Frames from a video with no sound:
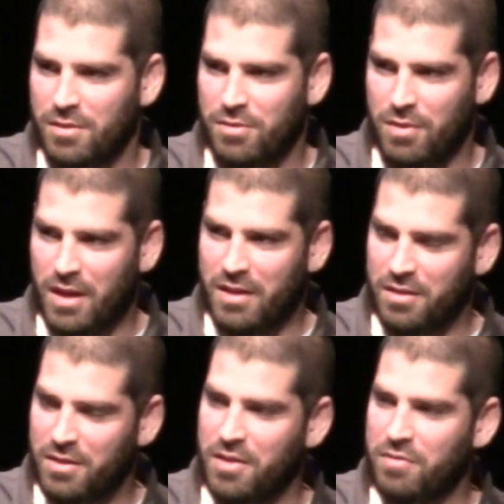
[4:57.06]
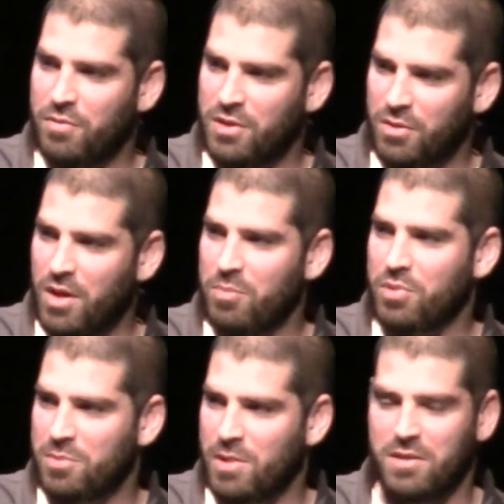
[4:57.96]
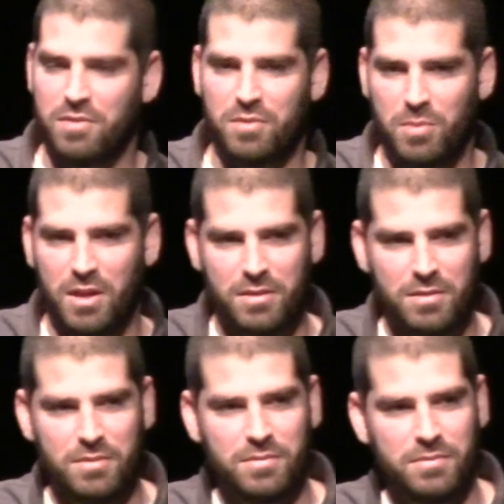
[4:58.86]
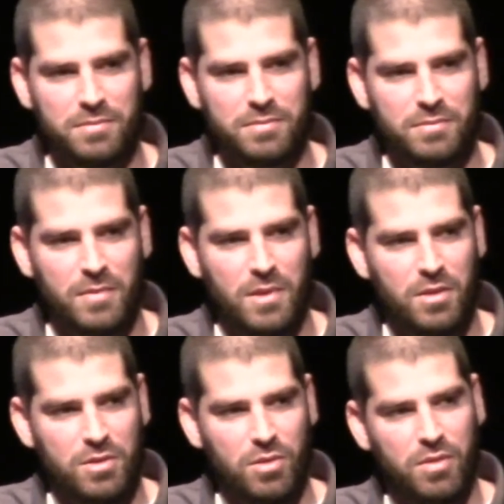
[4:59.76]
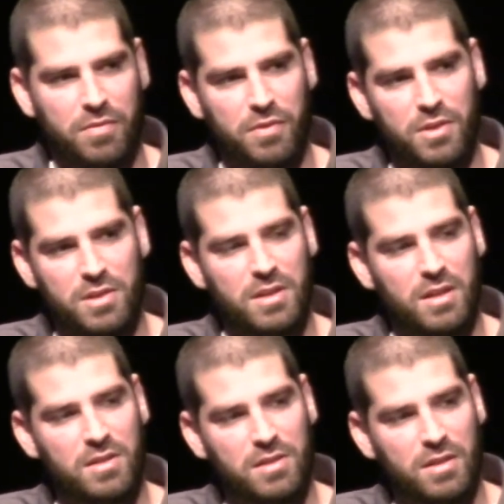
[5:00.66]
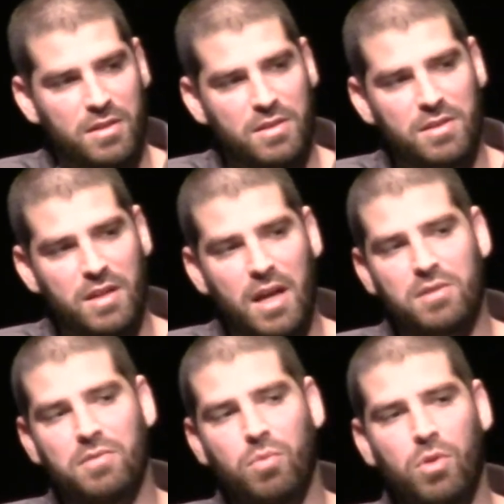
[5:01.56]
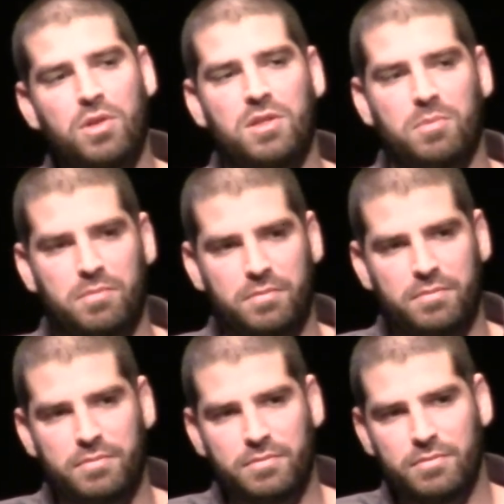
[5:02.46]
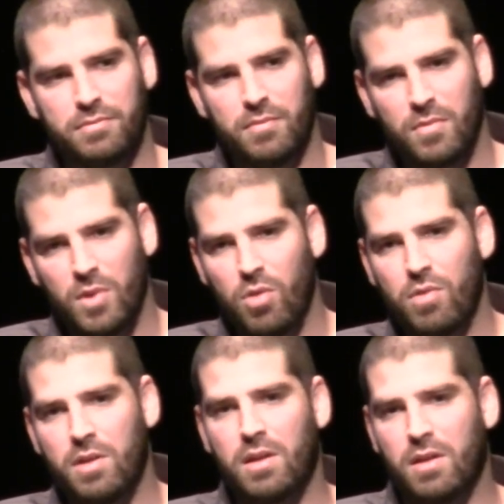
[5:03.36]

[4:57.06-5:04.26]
So that I can live with the right perspective in mind. So the first thing is that this is an act of worship. Knowing